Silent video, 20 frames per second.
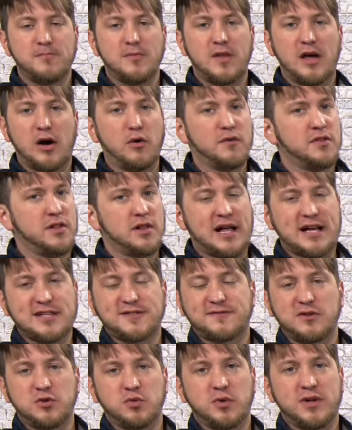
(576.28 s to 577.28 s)
over the last
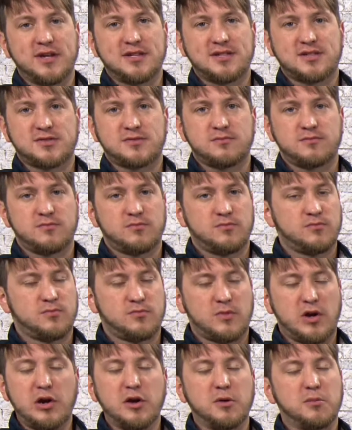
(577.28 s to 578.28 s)
few weeks,
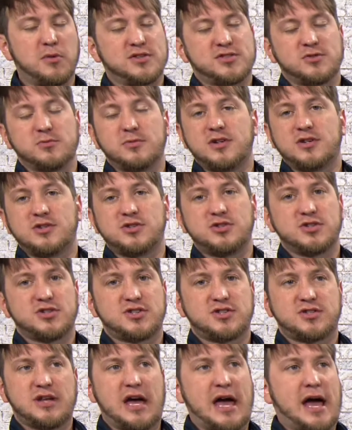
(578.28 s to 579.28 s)
Eric Musselman has
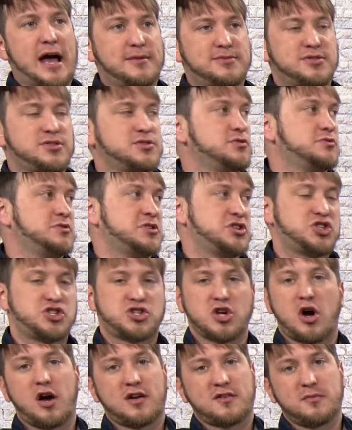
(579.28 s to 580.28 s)
just absolutely
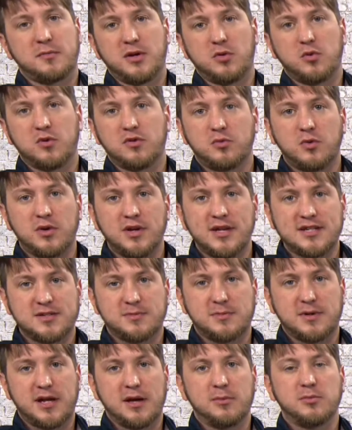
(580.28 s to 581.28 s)
shocked me with what he's
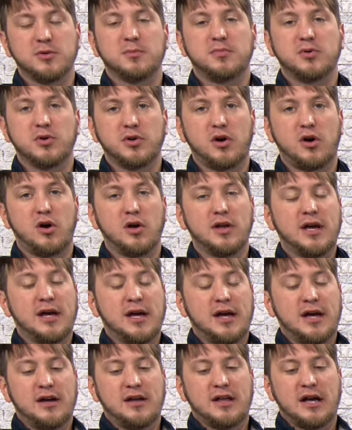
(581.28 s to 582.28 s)
been able to put on,
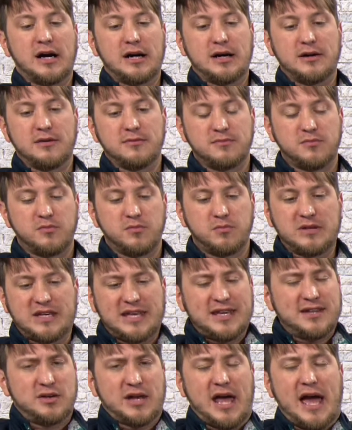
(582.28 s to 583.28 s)

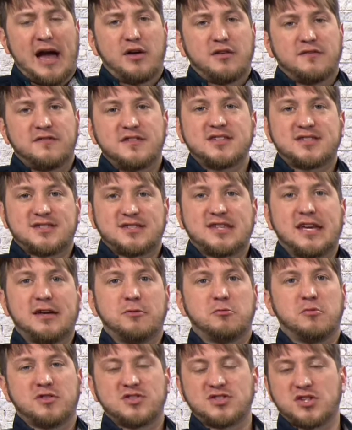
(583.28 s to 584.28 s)
getting out of this team
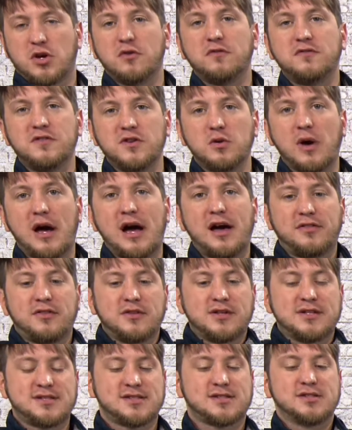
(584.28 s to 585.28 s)
with so few
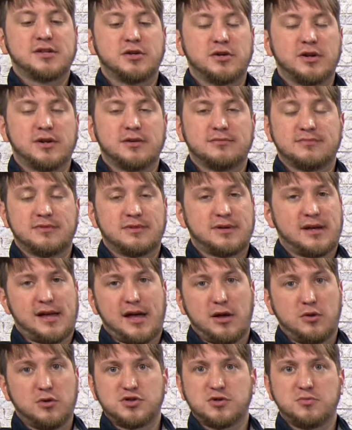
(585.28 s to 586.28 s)
athletes that are
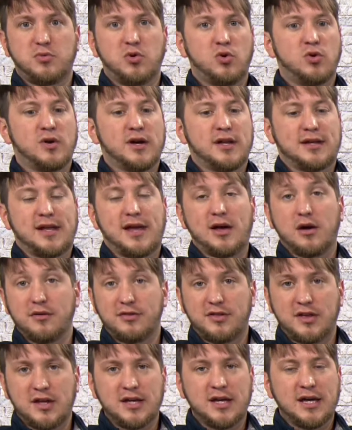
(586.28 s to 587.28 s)
eligible and
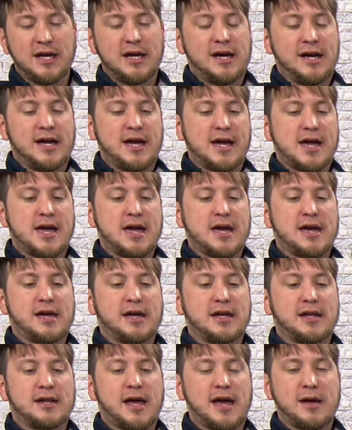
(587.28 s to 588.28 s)
healthy
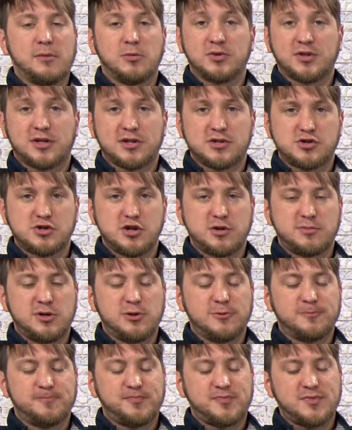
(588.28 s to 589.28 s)
and able to
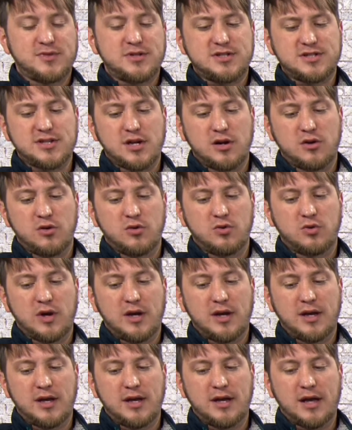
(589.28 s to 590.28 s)
contribute. So
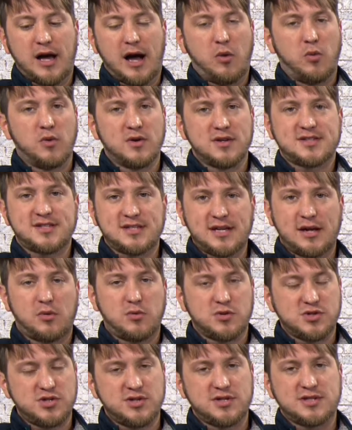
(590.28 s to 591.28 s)
I
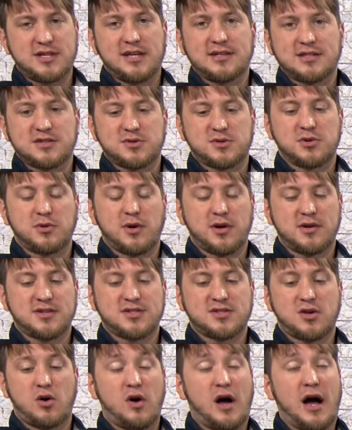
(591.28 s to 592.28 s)
want you to take this with a grain of
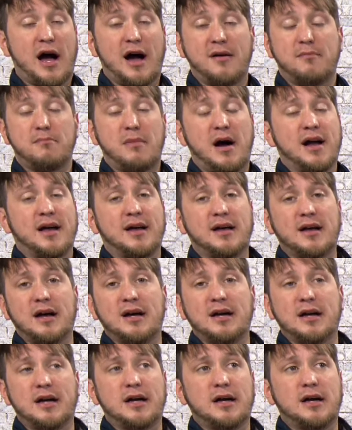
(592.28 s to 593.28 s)
salt. My
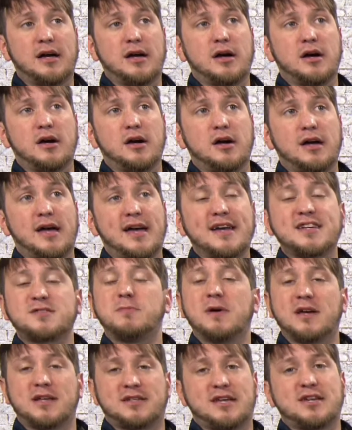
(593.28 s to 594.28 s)

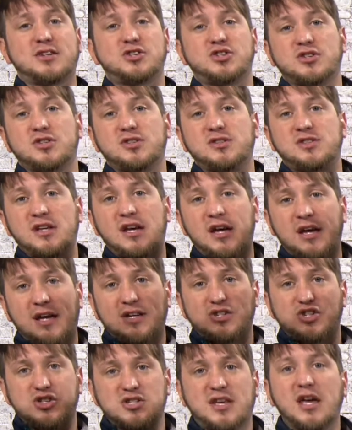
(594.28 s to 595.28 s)
expectations
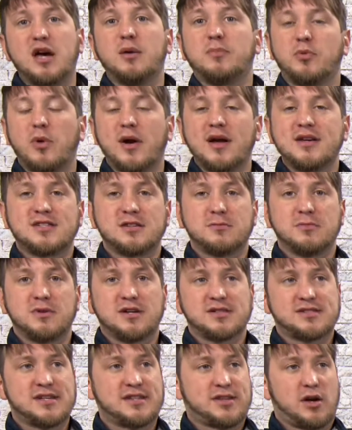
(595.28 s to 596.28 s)
just kept raising
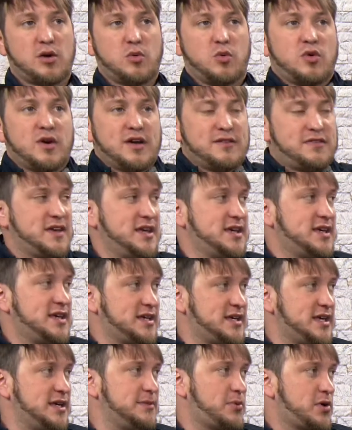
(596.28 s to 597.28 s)
because I thought, well, if he can
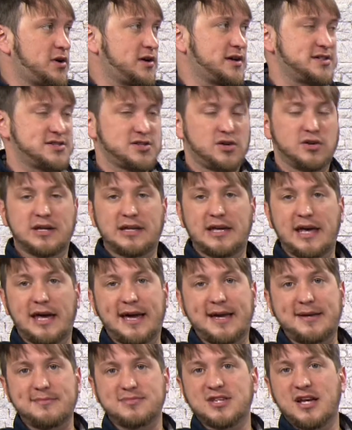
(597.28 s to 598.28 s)
keep Arkansas in
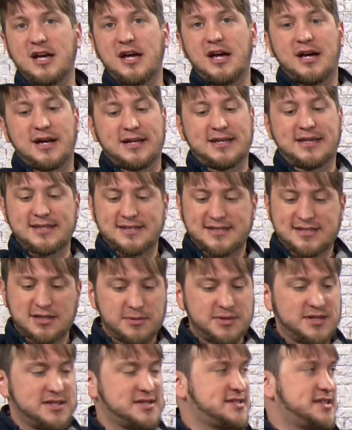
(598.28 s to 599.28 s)
games against some of
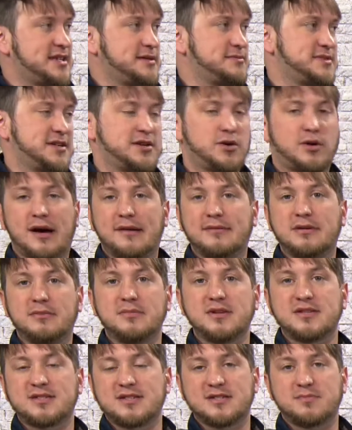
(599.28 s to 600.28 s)
these teams they don't have any
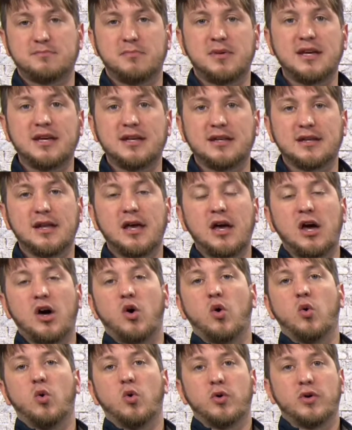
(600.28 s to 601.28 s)
business beating,
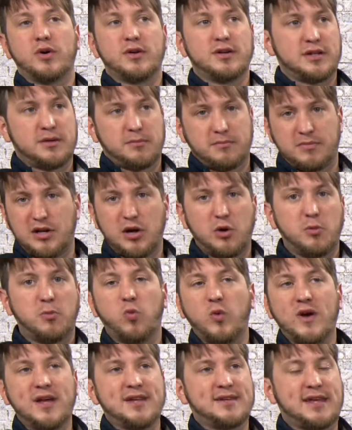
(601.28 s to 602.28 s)
or
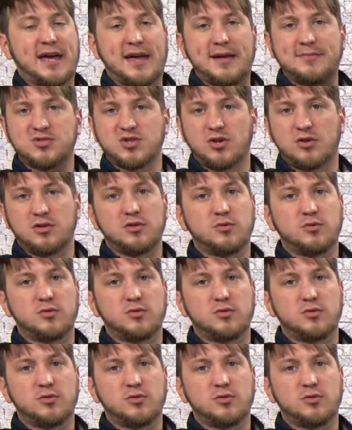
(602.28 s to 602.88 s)
win games on the